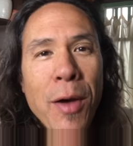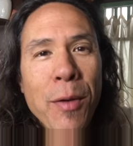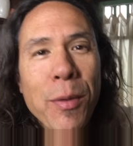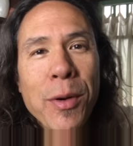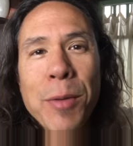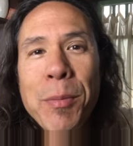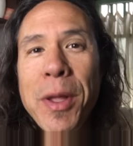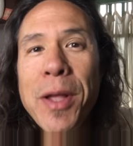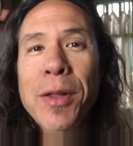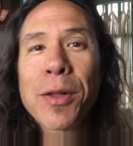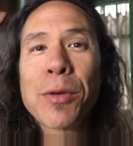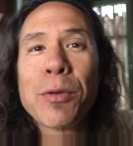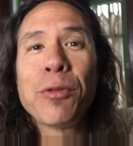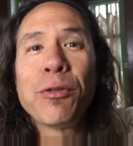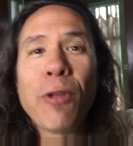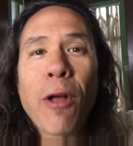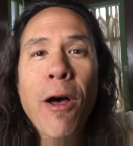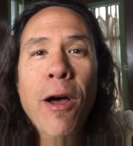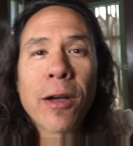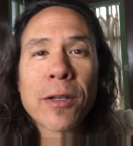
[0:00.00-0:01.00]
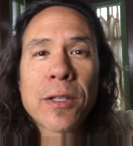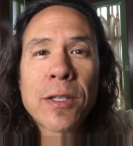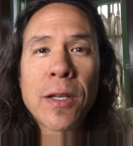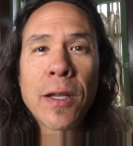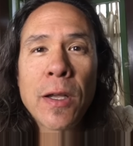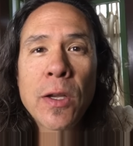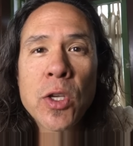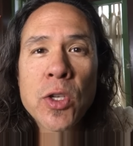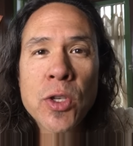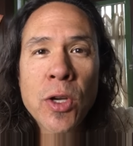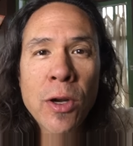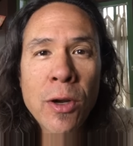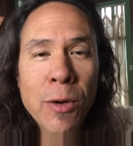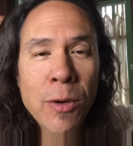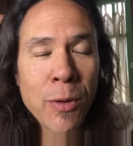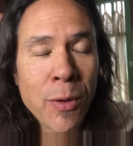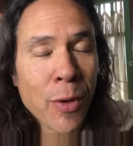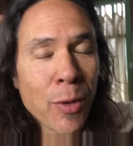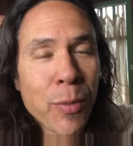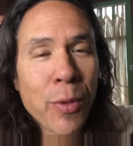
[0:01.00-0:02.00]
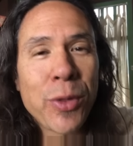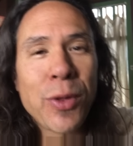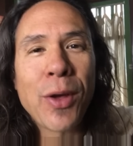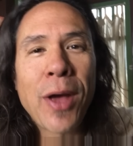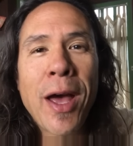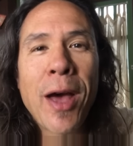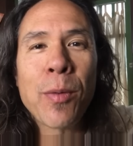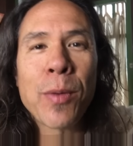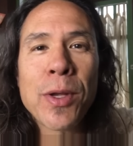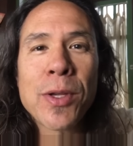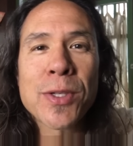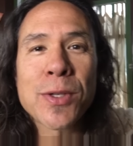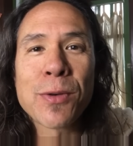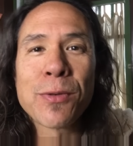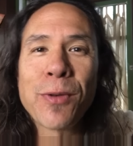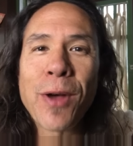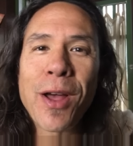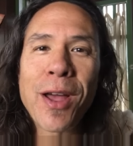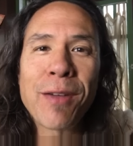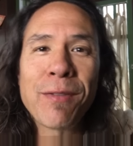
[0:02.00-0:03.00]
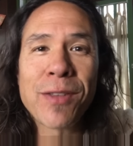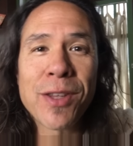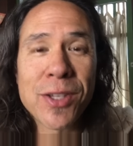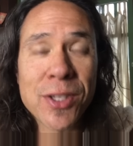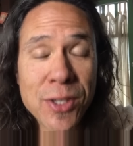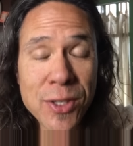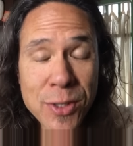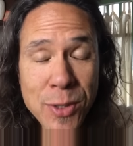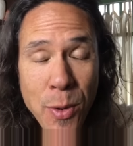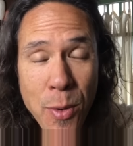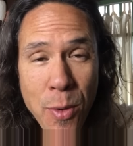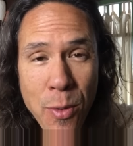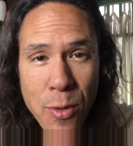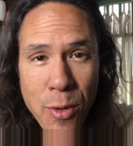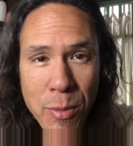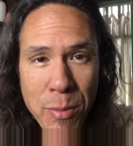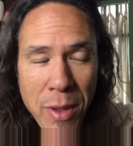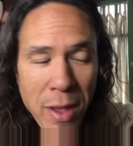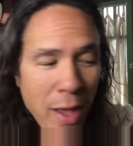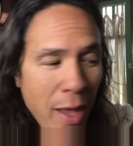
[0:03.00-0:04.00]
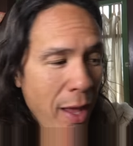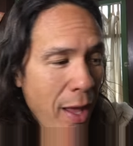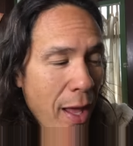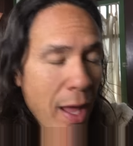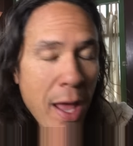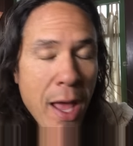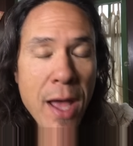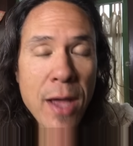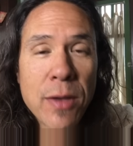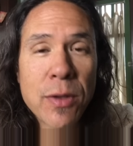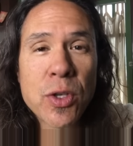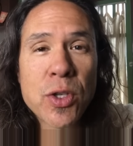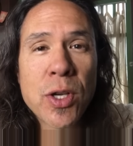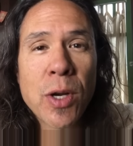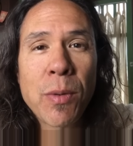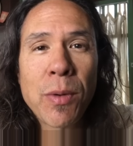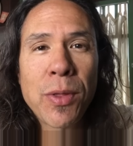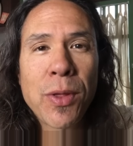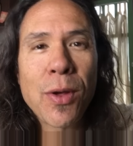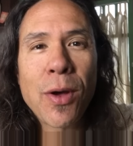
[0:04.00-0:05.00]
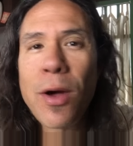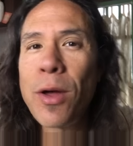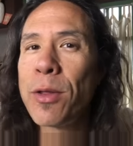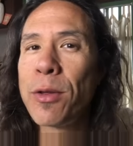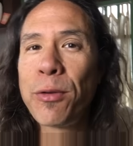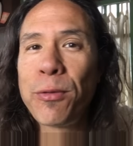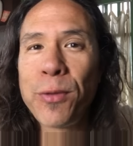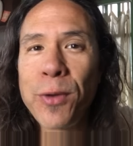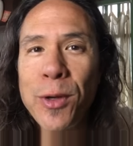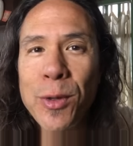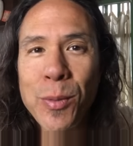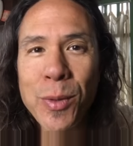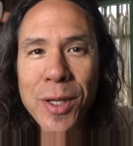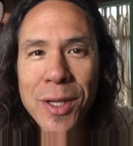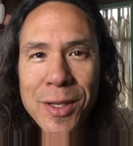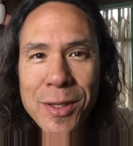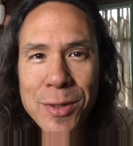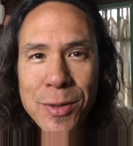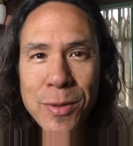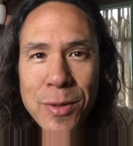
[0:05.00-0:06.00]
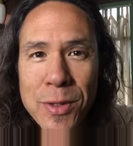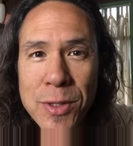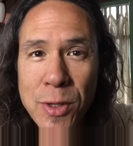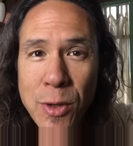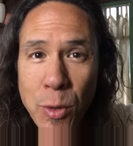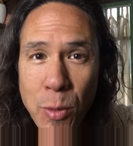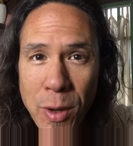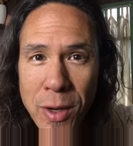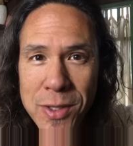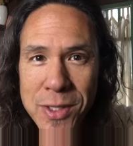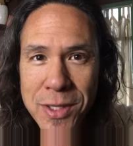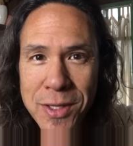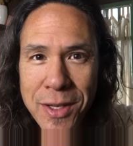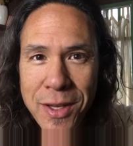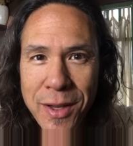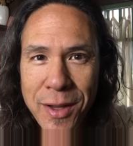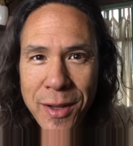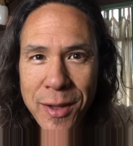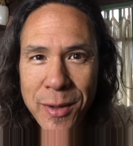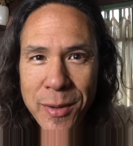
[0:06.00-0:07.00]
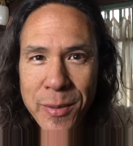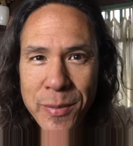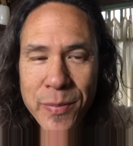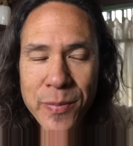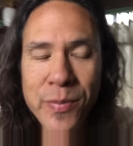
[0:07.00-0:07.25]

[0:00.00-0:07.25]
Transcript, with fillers: we're gonna make a little vlog today, share with you how we survived this storm and share with you all the food we eat during this crazy day.